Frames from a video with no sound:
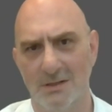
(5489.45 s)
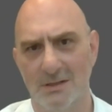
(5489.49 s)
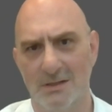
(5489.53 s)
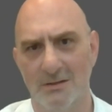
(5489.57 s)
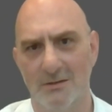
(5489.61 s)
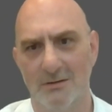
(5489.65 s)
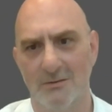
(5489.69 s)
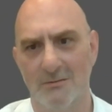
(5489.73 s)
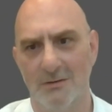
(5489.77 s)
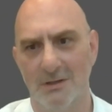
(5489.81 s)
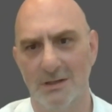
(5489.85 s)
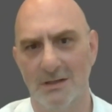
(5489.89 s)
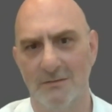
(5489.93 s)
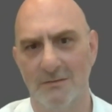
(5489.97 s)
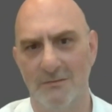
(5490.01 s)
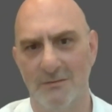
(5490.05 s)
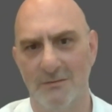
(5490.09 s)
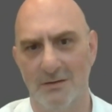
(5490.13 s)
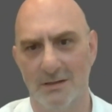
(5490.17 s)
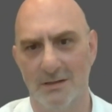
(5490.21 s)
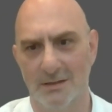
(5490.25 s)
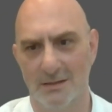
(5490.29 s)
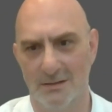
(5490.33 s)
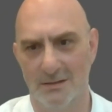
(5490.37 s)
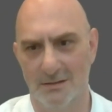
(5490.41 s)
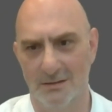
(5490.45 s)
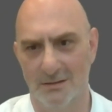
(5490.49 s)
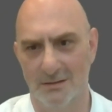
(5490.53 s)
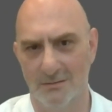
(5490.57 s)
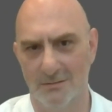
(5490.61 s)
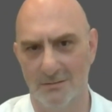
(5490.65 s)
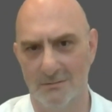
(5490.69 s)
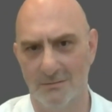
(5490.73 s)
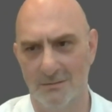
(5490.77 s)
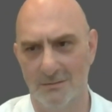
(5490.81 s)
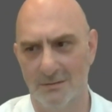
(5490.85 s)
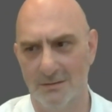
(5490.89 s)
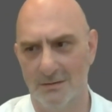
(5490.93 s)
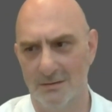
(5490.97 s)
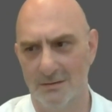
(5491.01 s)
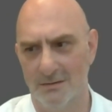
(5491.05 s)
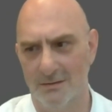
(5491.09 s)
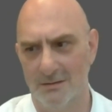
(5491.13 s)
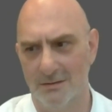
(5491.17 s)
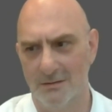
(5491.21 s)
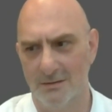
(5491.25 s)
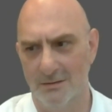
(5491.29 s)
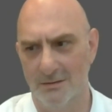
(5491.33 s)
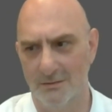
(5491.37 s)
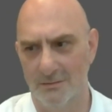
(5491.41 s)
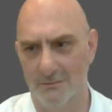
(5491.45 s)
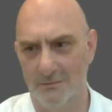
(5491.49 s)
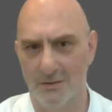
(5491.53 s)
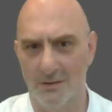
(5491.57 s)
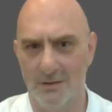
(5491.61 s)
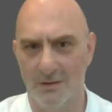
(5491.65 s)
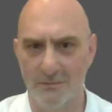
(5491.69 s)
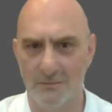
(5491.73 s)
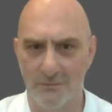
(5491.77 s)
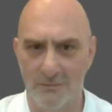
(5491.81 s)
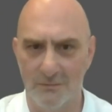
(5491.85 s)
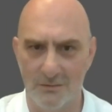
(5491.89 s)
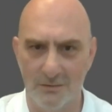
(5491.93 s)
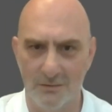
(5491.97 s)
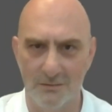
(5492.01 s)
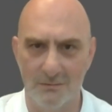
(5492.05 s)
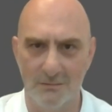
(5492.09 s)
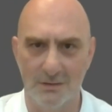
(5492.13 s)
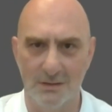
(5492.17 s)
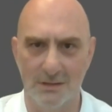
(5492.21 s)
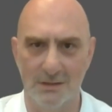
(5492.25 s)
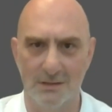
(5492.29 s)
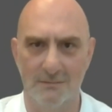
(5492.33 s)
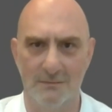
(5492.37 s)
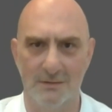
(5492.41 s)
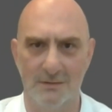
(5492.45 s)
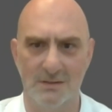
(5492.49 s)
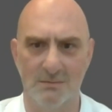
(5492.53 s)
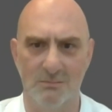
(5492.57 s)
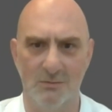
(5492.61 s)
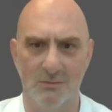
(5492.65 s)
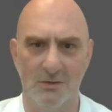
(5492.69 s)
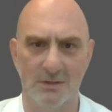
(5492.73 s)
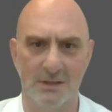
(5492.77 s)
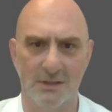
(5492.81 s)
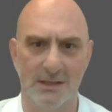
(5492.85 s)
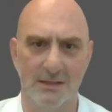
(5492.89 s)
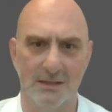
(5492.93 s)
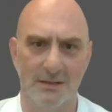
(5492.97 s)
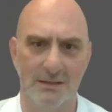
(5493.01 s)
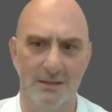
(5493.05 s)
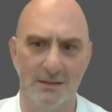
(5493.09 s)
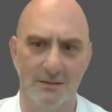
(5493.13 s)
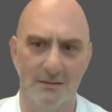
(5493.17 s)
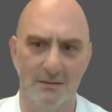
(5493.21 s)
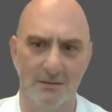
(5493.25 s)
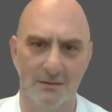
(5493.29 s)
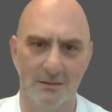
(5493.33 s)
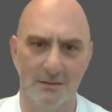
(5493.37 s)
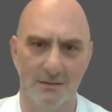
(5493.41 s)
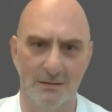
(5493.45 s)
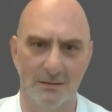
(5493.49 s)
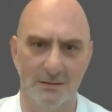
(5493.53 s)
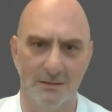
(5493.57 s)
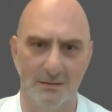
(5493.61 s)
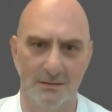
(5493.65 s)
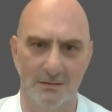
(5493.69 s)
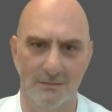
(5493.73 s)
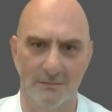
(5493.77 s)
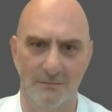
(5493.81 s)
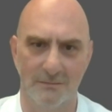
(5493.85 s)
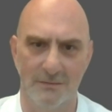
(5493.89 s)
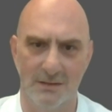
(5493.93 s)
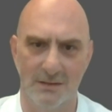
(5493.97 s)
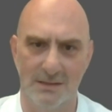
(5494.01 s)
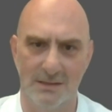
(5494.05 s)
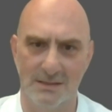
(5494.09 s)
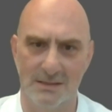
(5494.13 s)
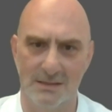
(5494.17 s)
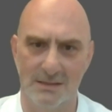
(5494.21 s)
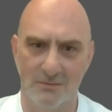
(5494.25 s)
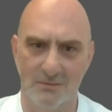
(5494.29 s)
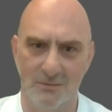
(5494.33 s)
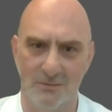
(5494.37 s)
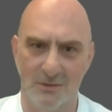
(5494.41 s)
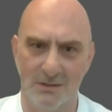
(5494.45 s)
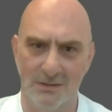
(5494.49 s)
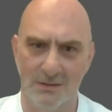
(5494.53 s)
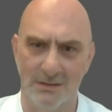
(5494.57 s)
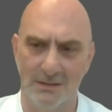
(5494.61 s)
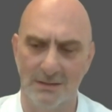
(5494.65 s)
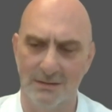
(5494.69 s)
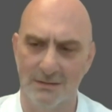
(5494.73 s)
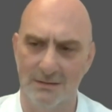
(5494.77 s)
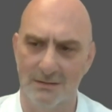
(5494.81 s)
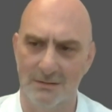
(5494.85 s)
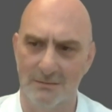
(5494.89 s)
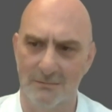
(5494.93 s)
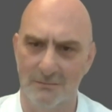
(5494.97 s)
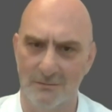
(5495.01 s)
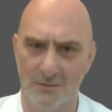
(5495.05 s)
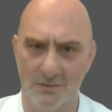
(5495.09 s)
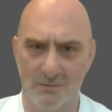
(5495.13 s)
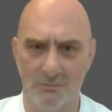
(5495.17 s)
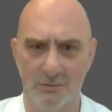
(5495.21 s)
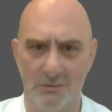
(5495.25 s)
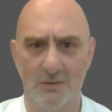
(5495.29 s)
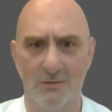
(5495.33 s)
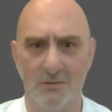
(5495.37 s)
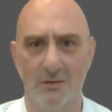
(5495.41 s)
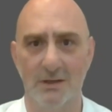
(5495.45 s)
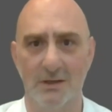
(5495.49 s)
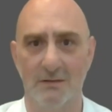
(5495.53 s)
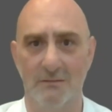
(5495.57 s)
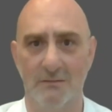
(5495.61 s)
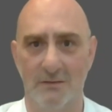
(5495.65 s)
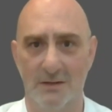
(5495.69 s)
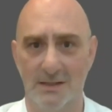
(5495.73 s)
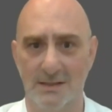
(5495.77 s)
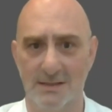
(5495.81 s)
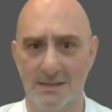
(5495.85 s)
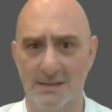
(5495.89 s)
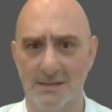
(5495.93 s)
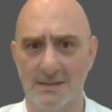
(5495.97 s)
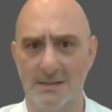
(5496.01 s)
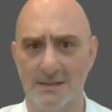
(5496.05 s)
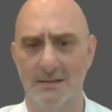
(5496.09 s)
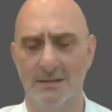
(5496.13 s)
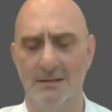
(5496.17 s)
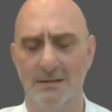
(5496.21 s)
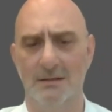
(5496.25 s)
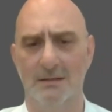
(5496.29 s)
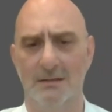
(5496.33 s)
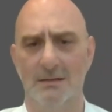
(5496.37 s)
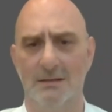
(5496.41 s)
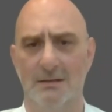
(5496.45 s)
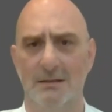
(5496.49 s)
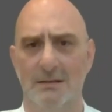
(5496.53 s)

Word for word: Once you're qualified now, you've gone through the small tactical phase as well, because we call it phases.